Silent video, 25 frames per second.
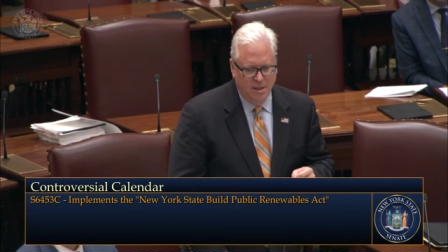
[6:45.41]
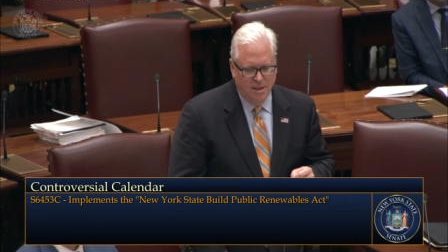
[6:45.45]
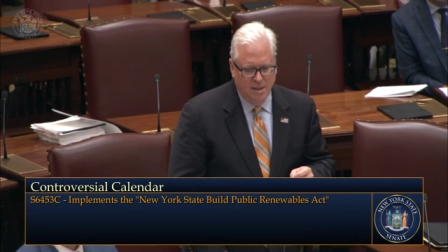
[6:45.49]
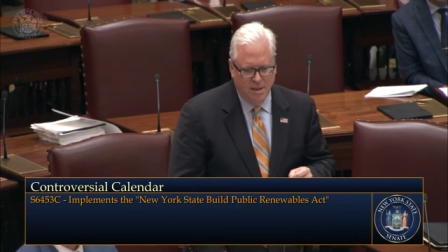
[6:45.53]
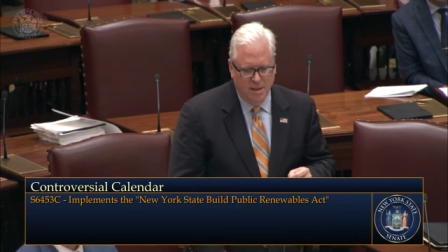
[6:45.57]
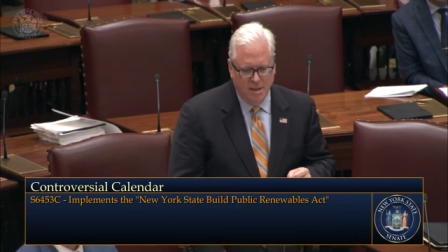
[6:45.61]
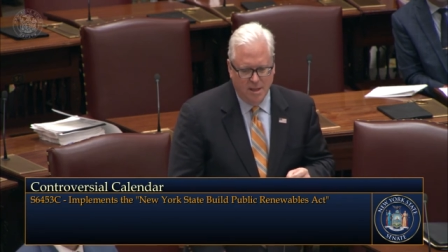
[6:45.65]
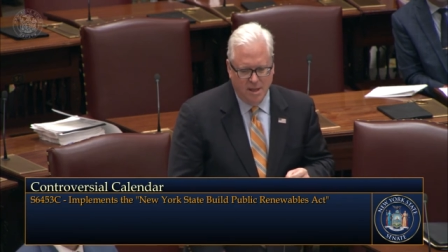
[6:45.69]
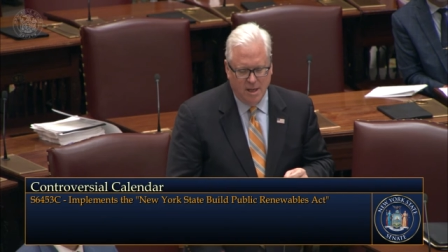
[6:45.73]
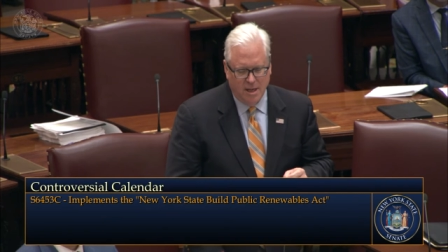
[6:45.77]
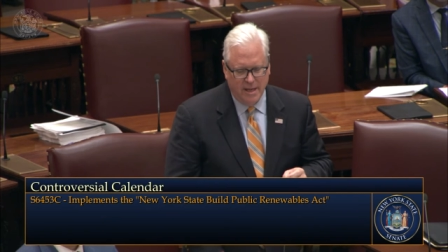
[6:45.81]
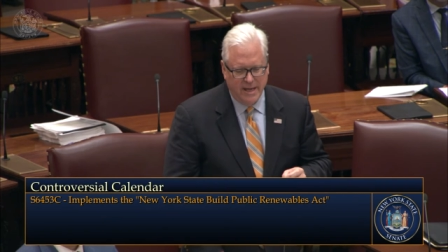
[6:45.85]

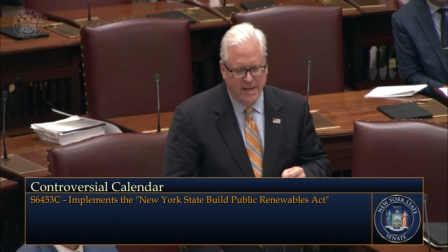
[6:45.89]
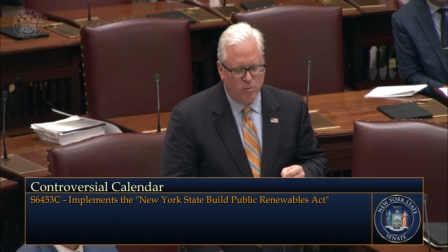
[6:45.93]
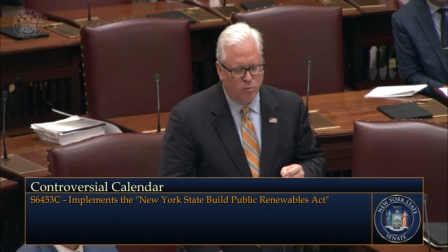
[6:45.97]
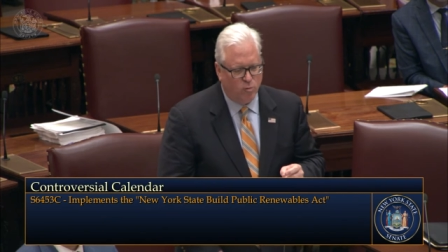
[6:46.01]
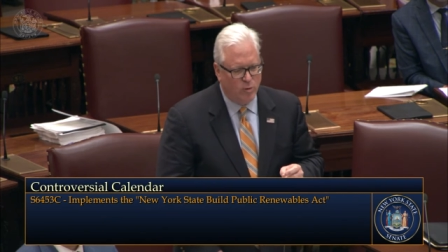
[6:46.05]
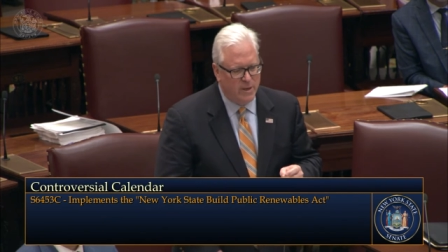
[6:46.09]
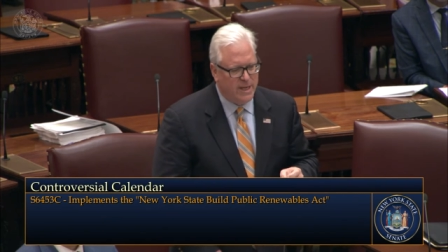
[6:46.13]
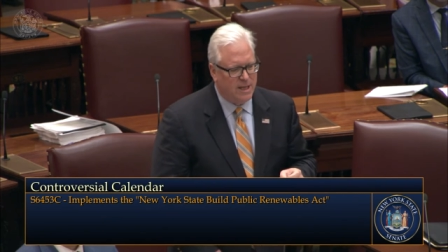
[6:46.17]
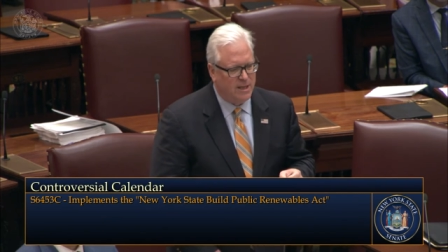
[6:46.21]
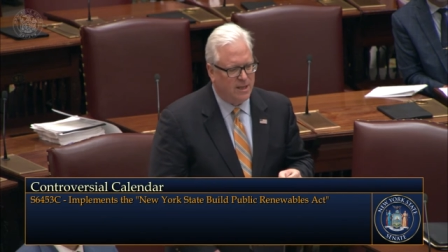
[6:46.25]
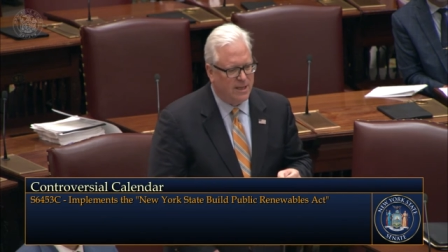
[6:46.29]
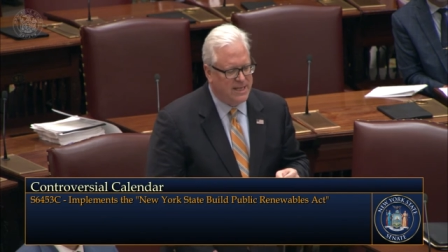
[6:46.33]
uh, and
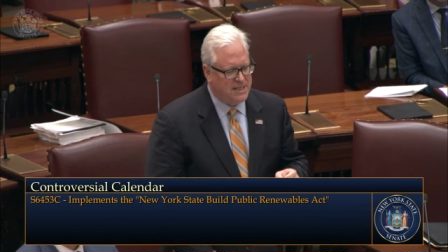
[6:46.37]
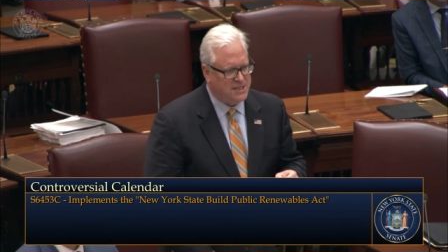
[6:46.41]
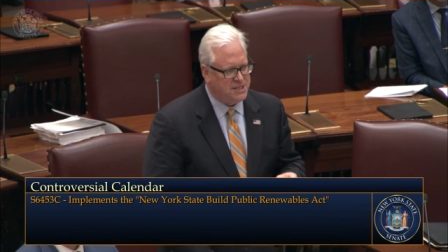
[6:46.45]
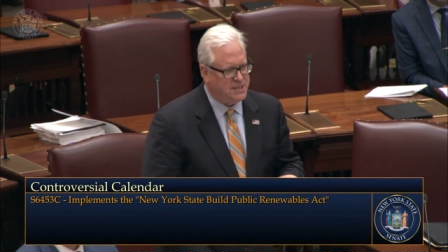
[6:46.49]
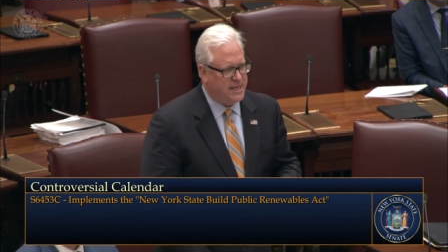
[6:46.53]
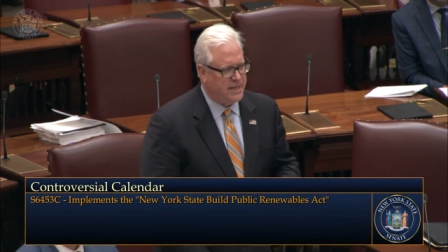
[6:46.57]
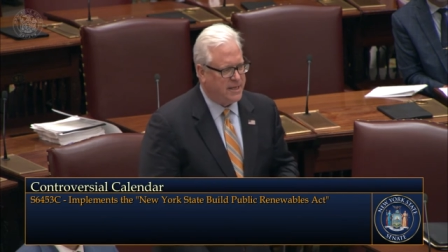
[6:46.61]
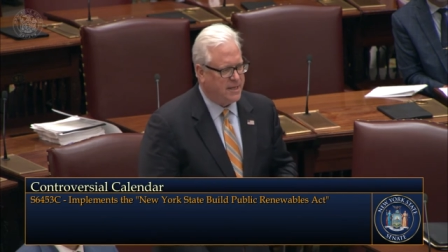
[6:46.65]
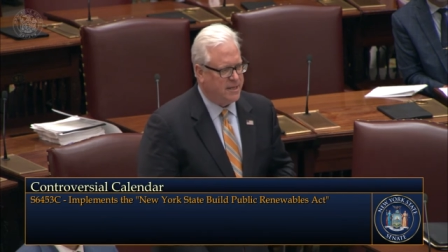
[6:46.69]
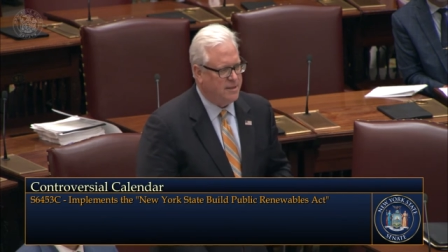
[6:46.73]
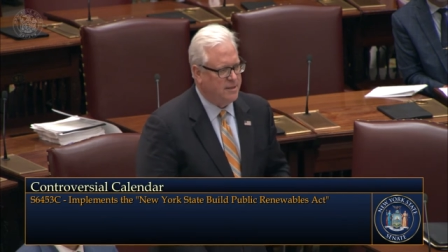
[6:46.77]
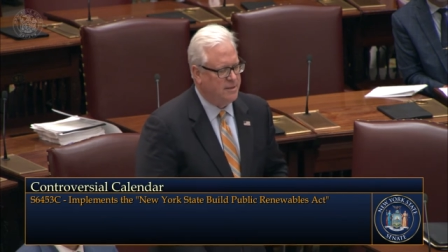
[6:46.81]

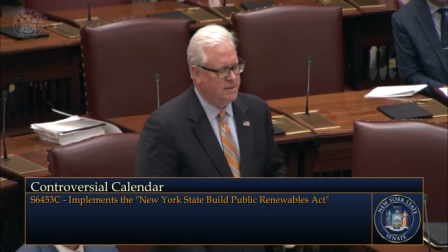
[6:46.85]
realistic